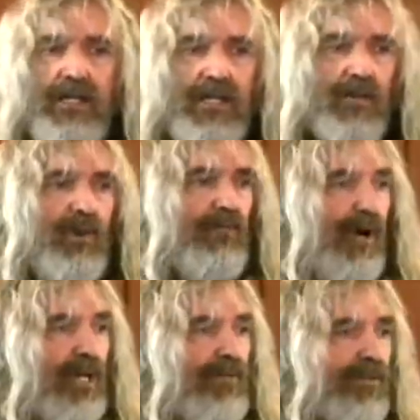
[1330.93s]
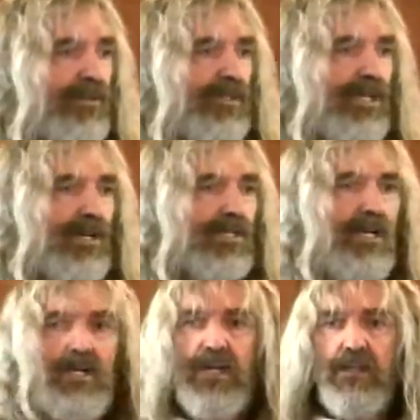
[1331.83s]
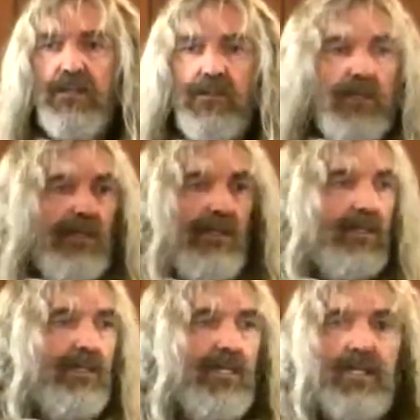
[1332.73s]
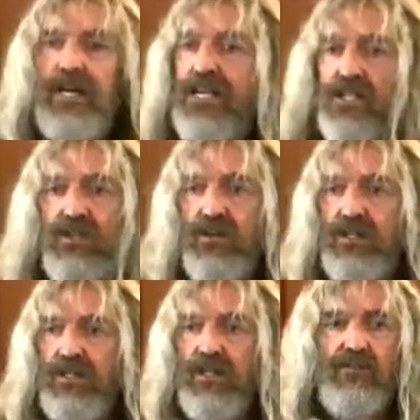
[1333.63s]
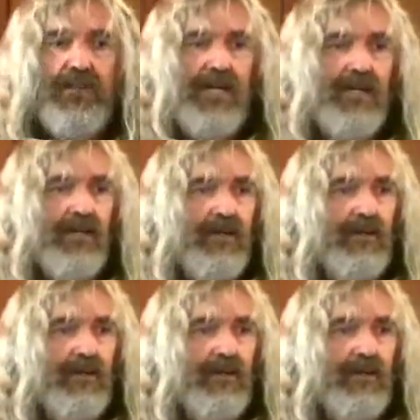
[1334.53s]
We followed him for 3 years, and he got executed on Friday.